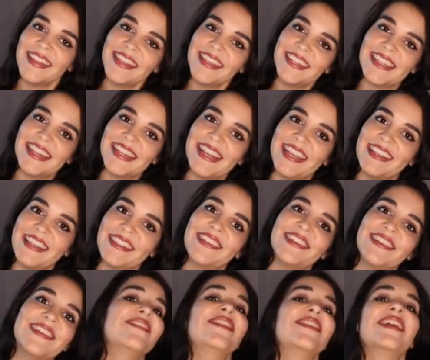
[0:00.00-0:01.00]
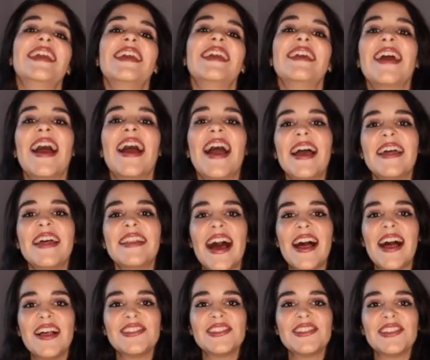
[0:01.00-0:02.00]
listening to me and
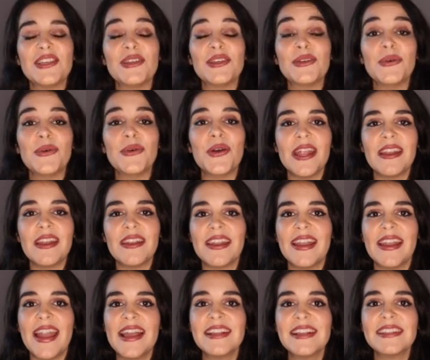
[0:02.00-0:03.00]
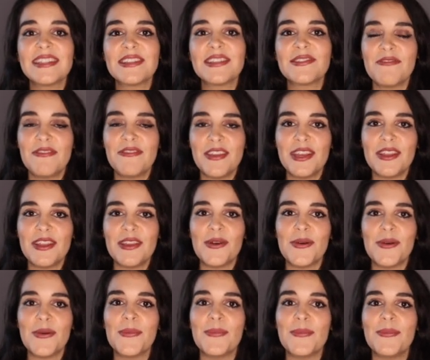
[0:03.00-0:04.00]
I'll see you in the next
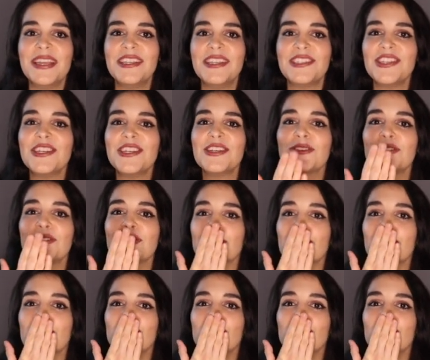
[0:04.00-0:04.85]
video. Beijinhos!